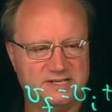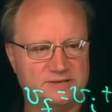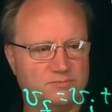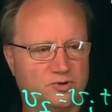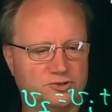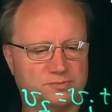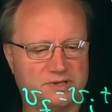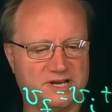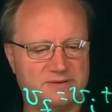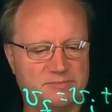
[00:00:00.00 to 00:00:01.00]

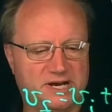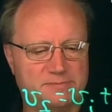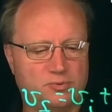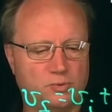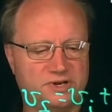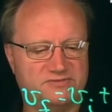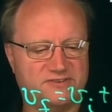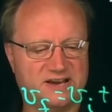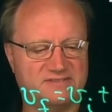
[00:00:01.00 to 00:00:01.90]
multiplied by 0.5